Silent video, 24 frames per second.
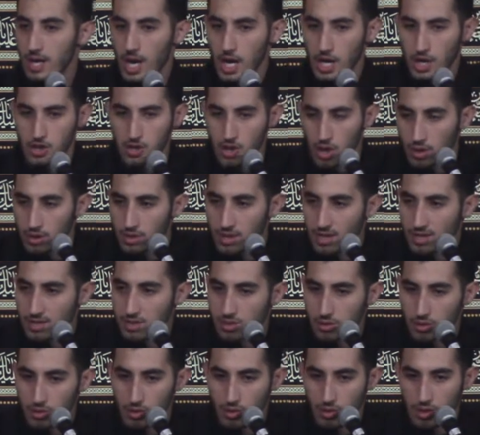He showed
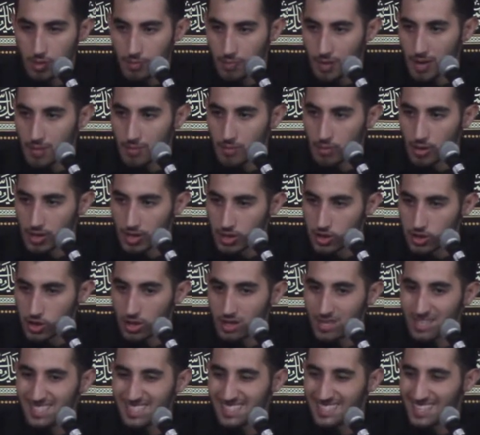us through the people, he
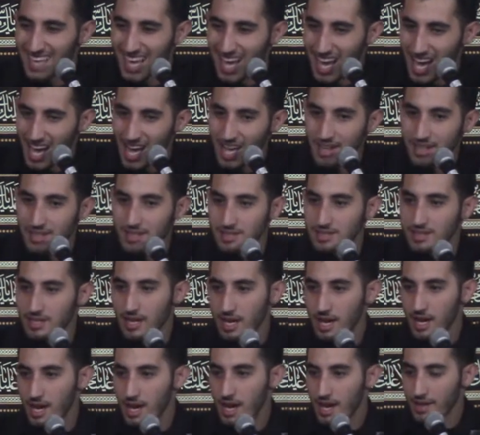showed us in the hardest,
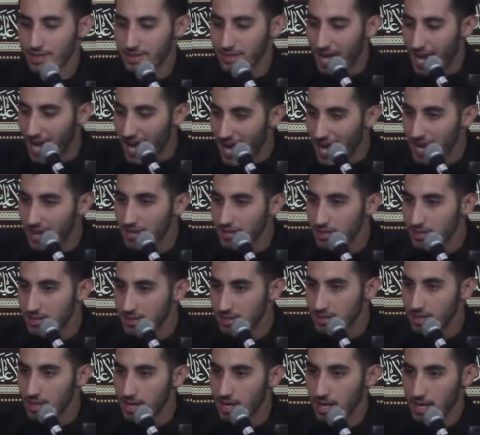the
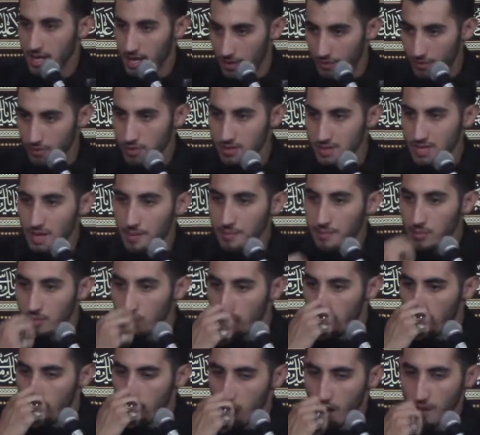hardest. You know, for example,
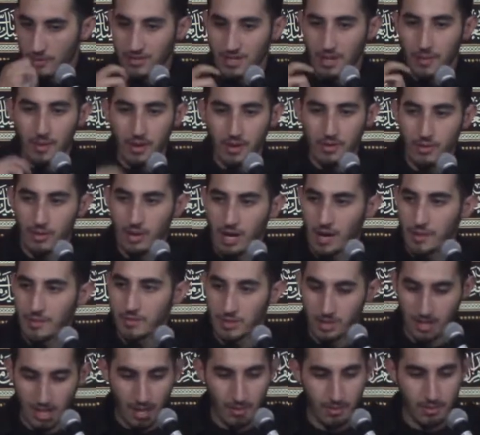if someone will come
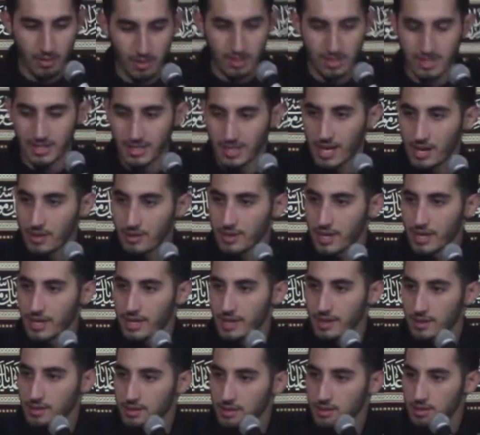to come to us in nowadays,
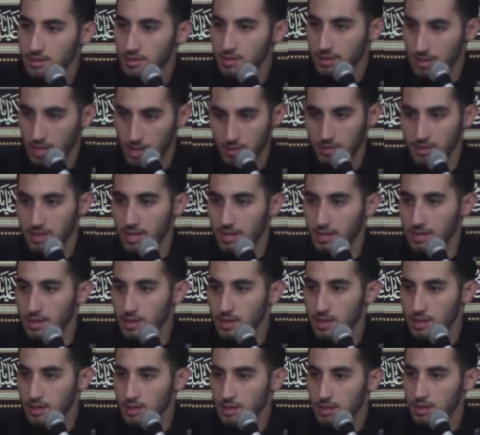nowadays,
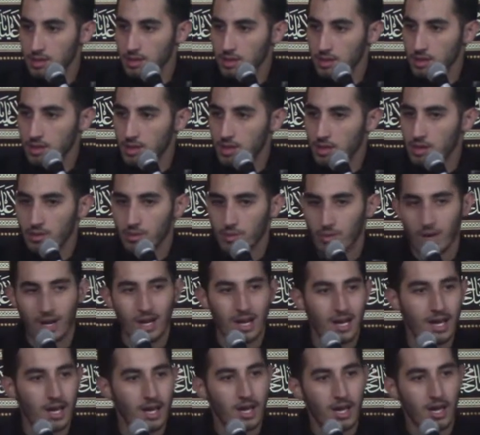
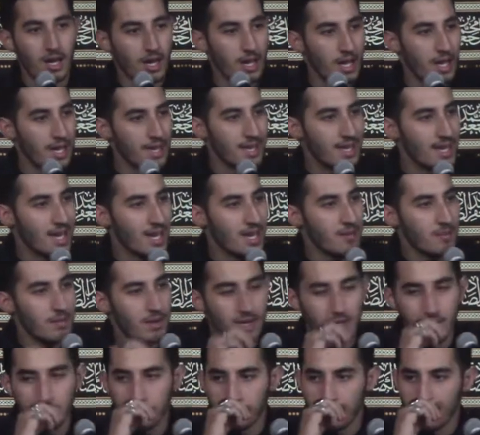Wallah, he came
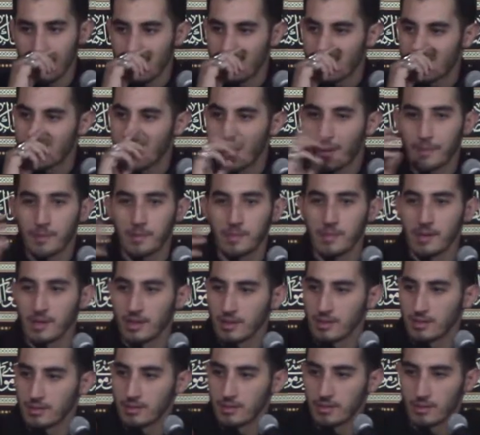and he slapped me.
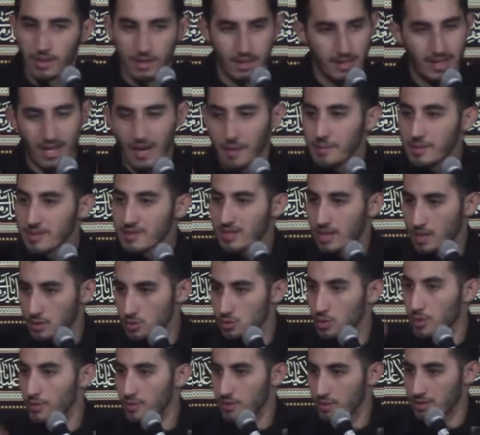
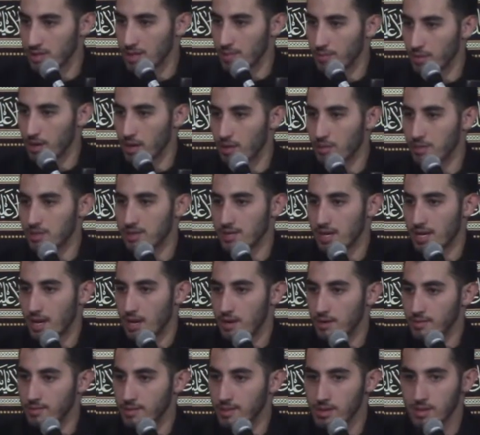For example, like we said
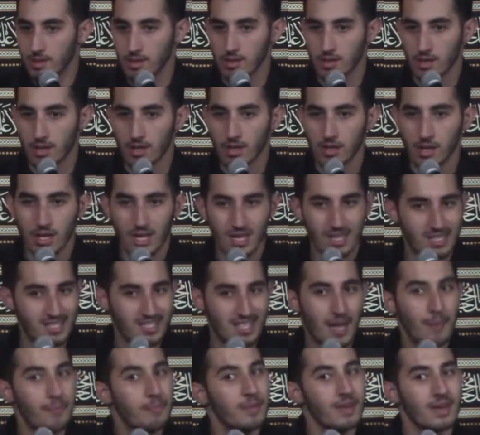earlier, you know, he
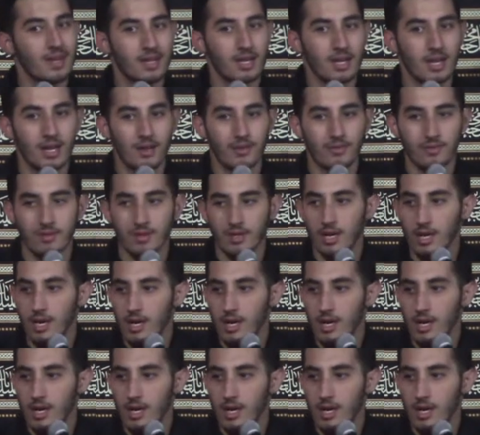slapped me and he left.